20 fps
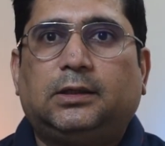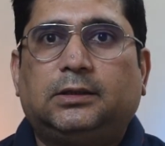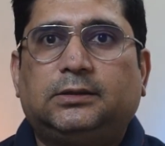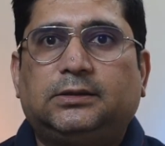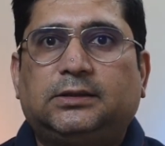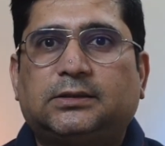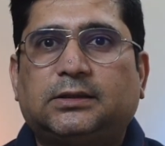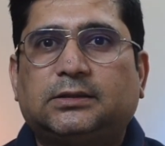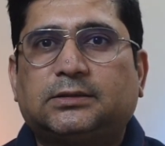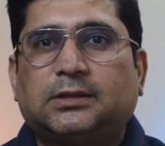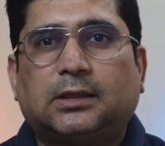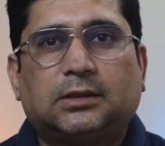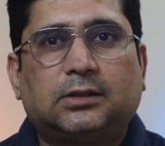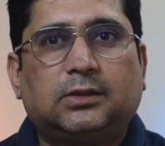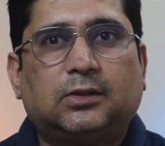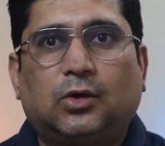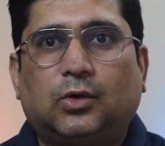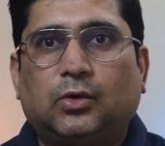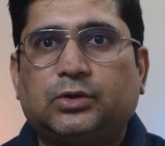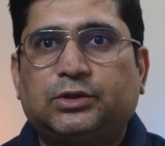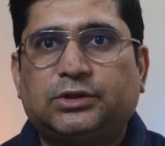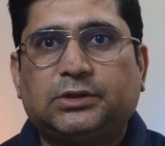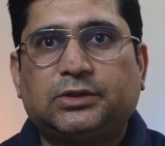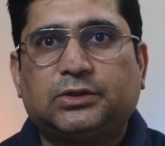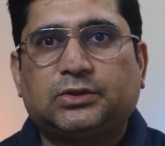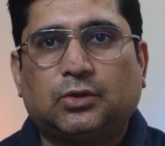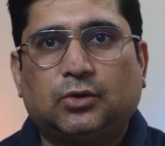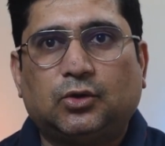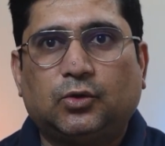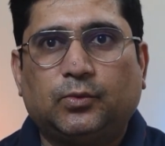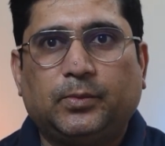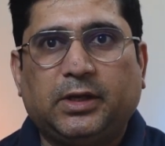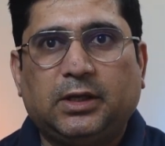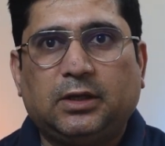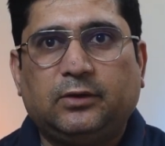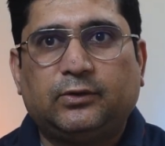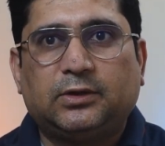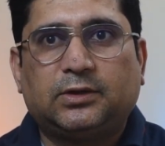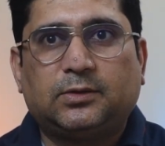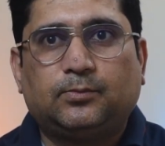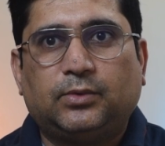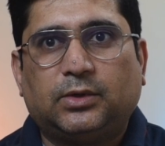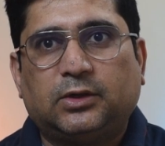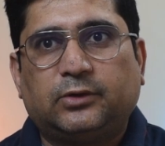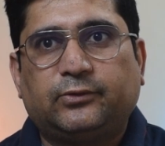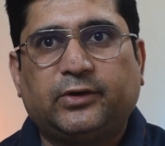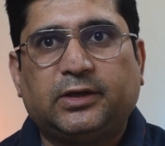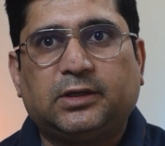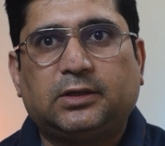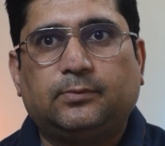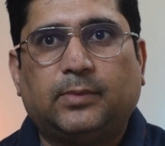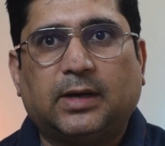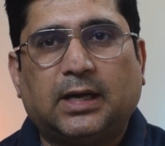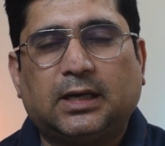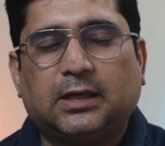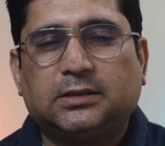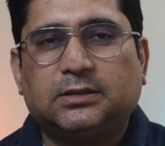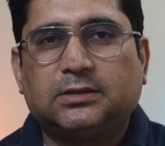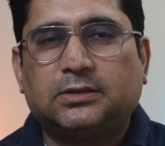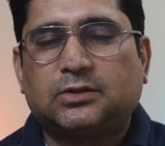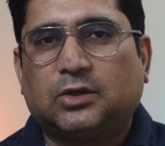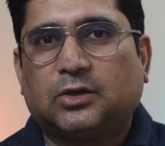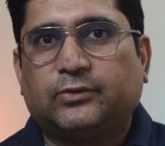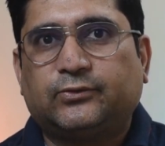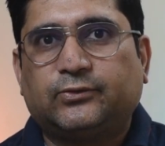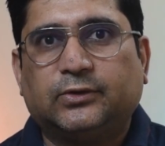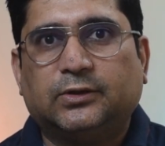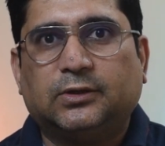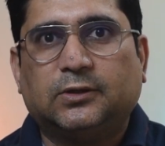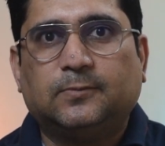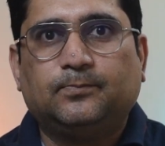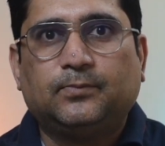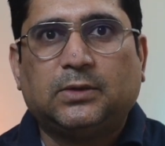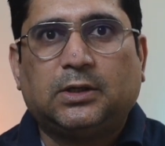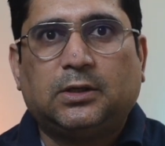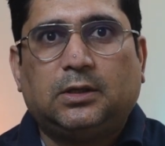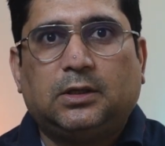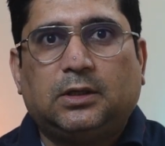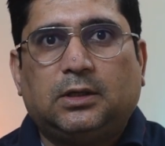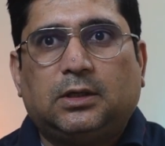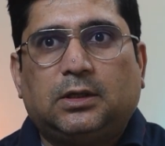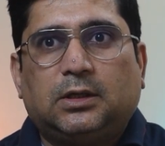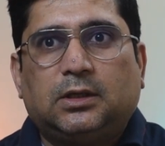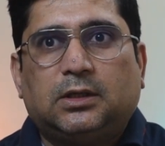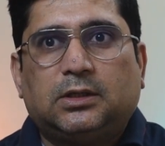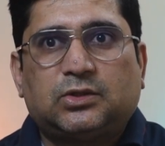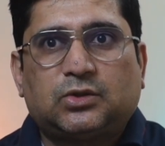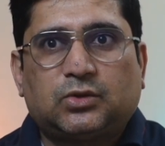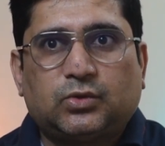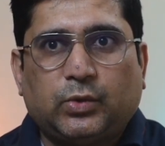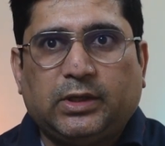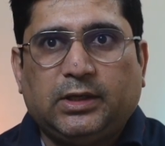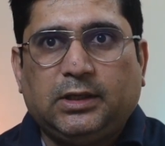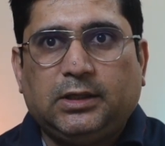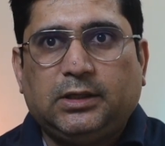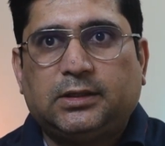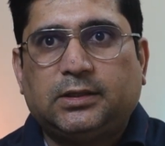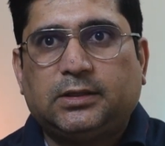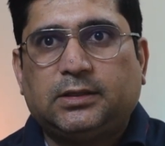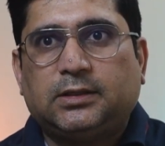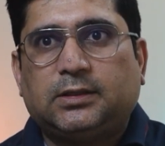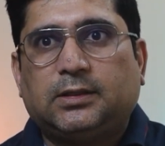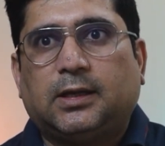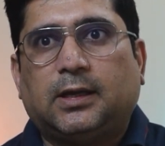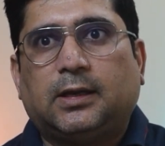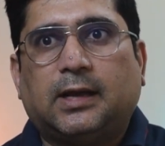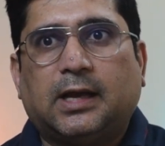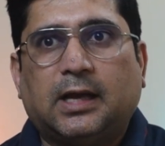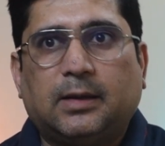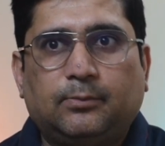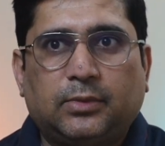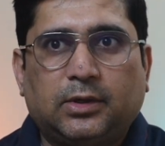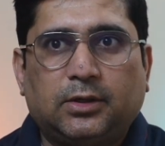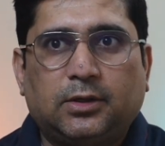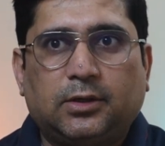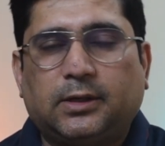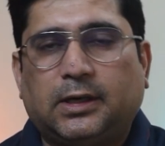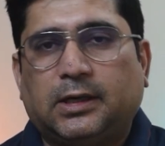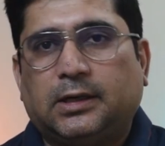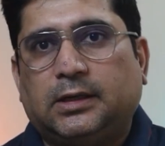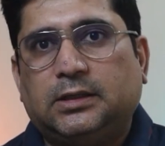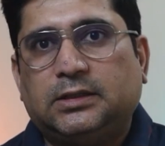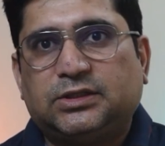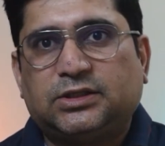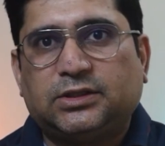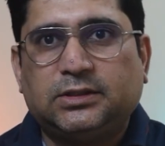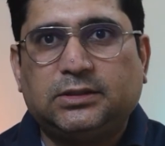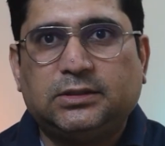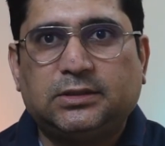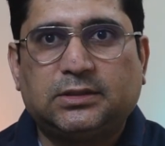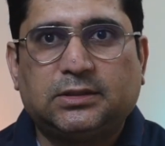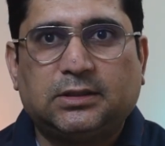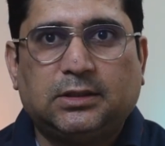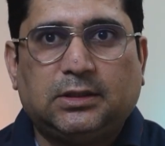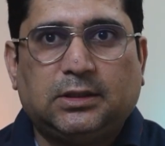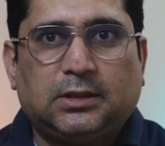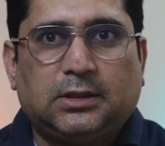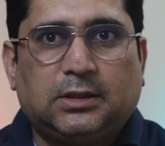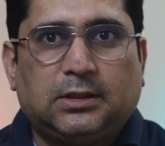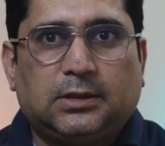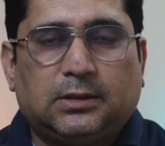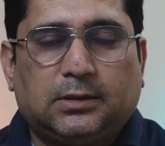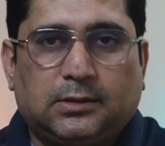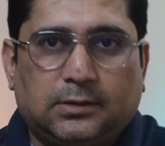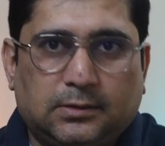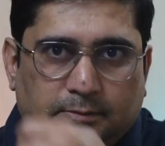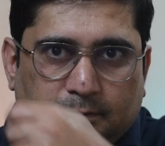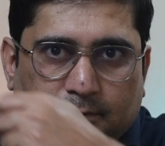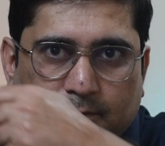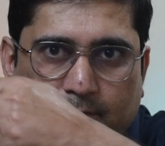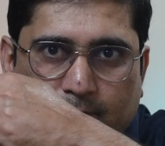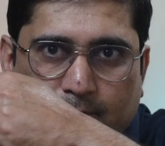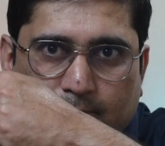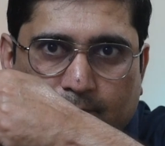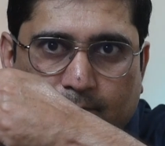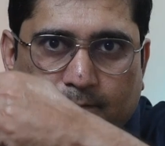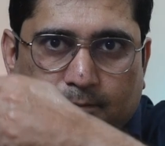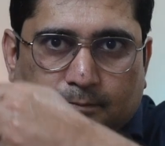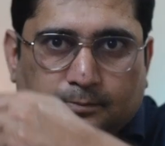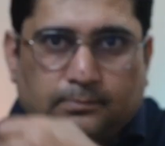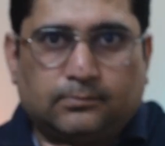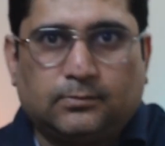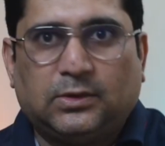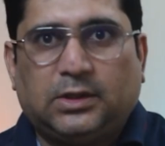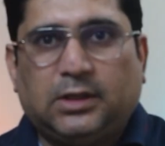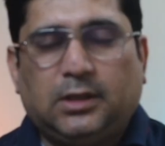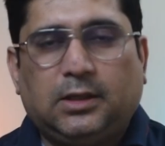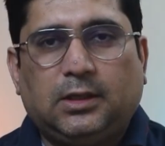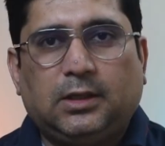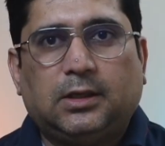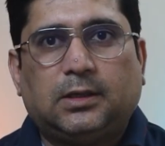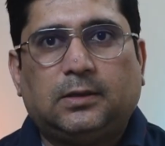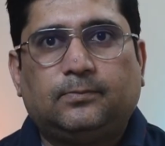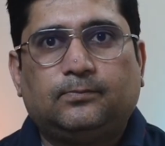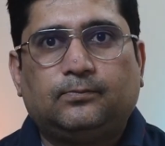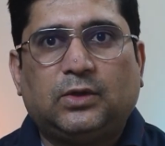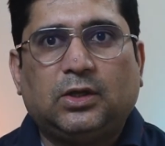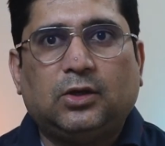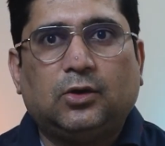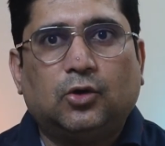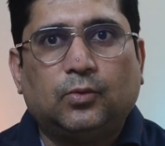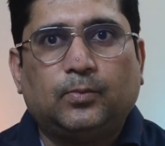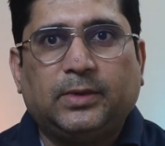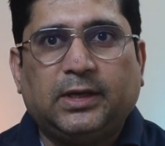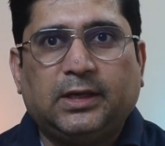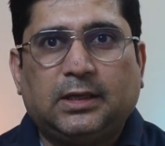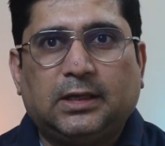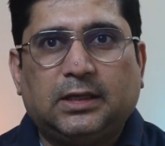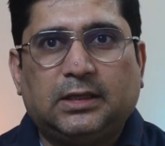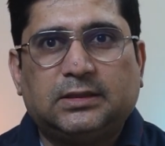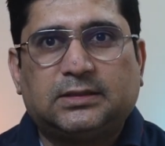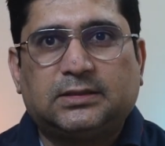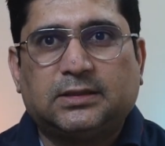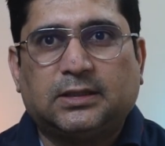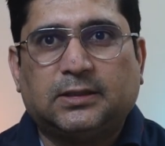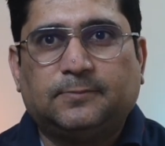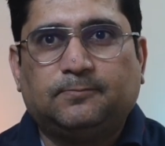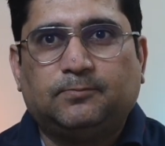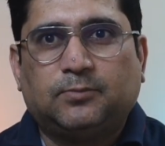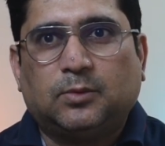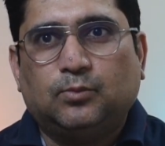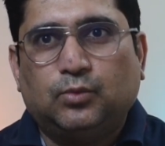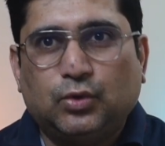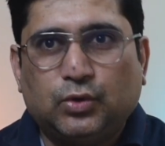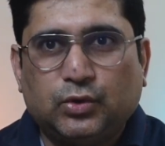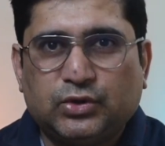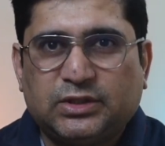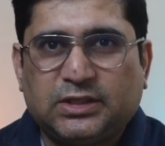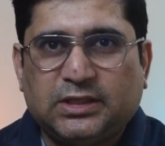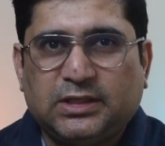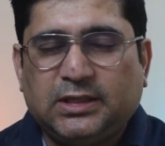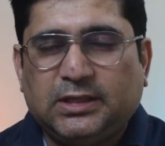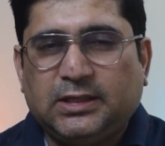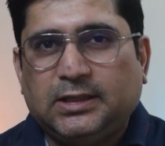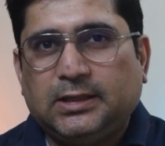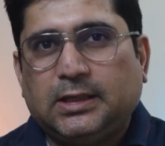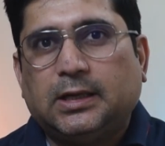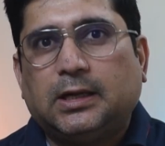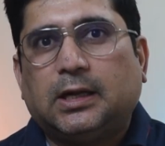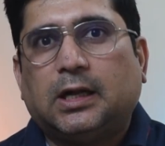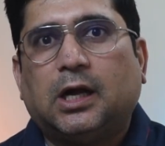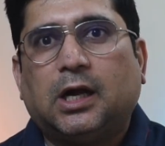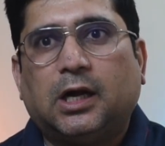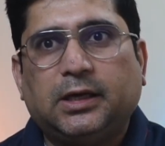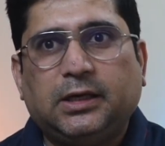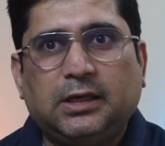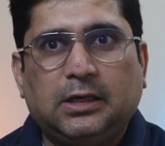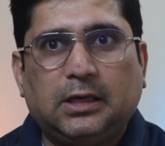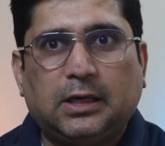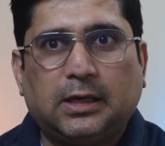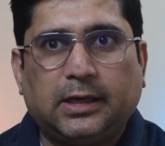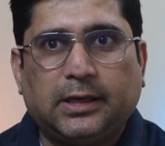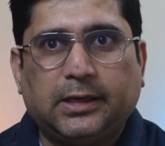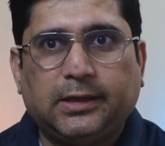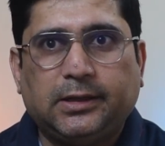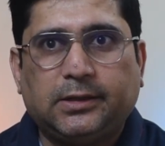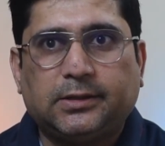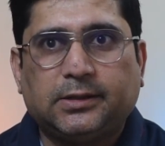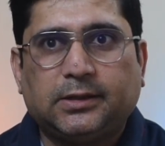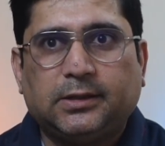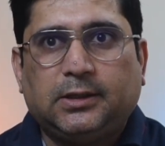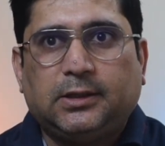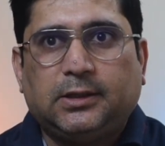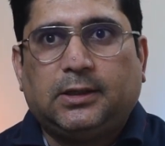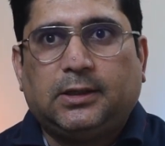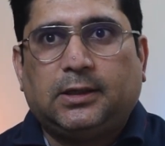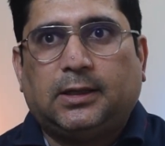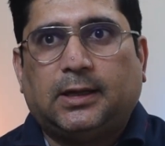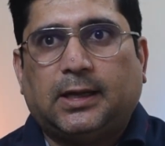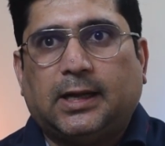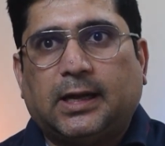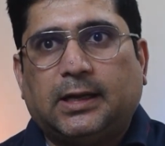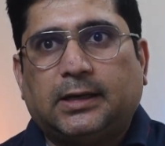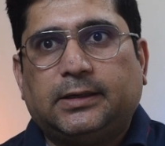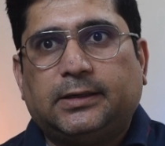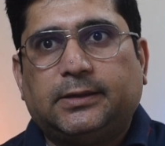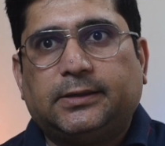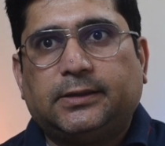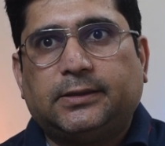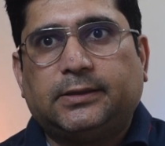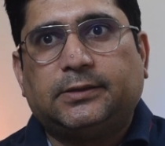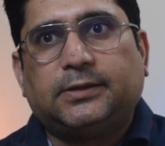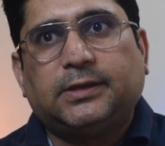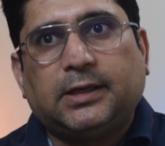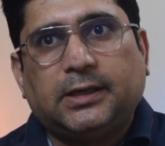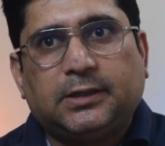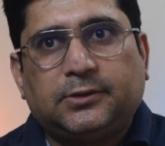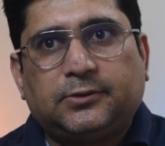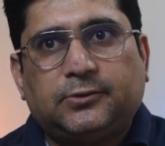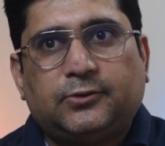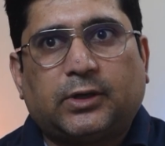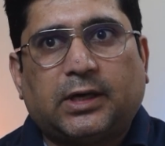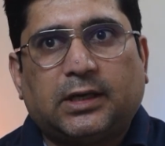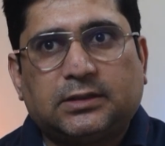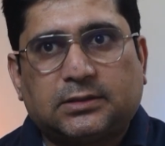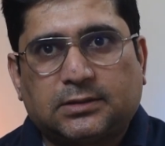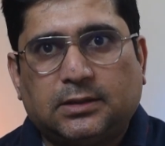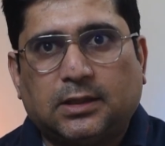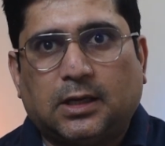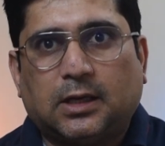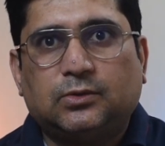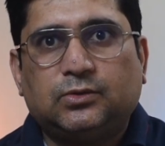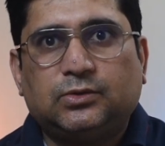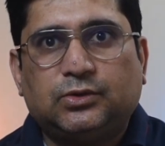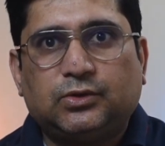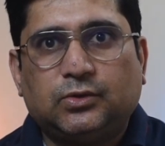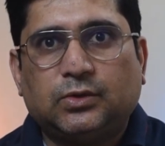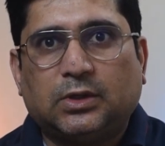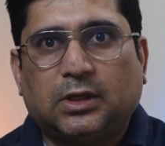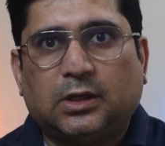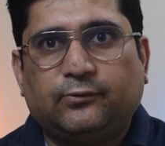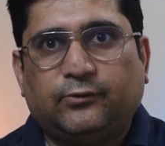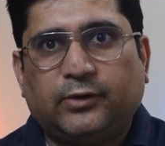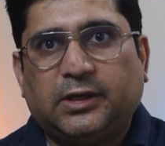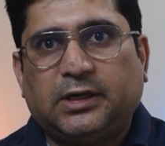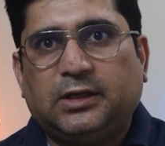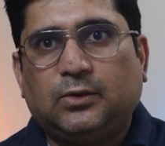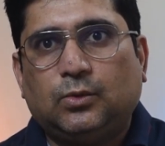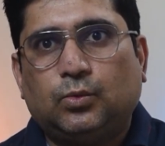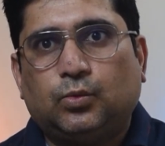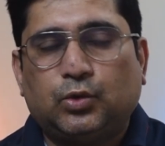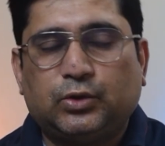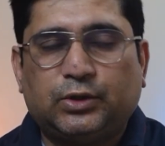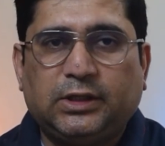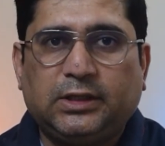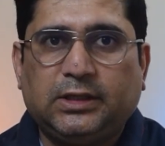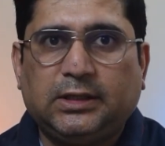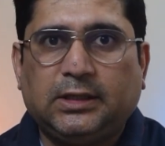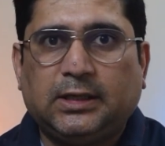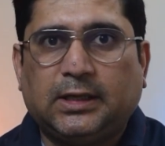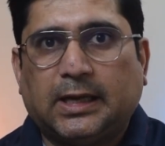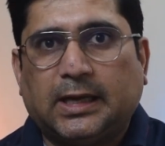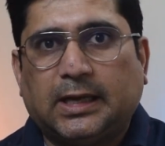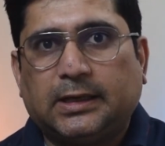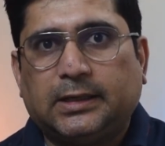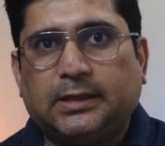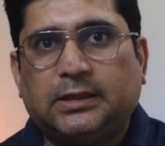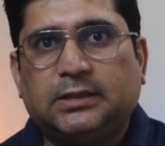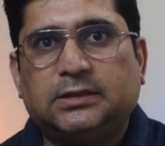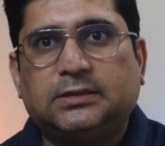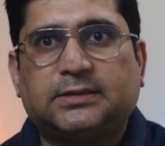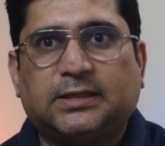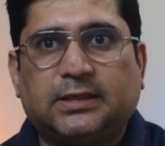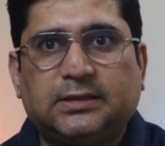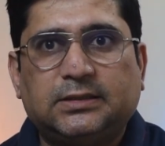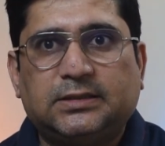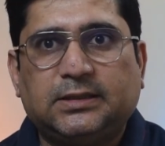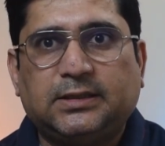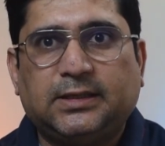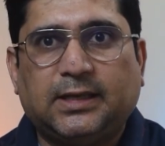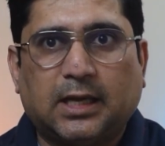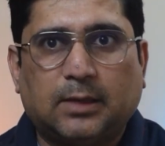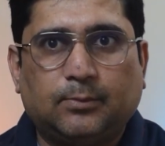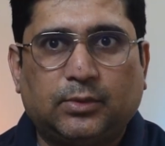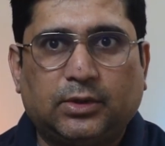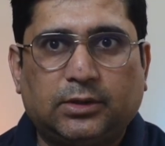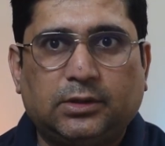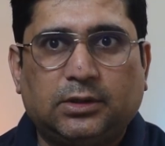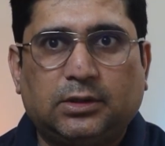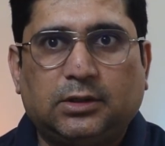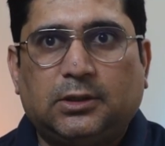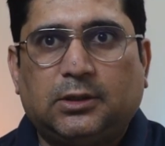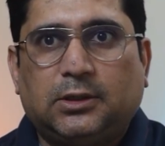This is a gorgeous opening with perfect balance of uh, sweet and amber and incense. The, the opening is uh, boozy, honey-like and uh, then it dries down to a very woody and incensey amber.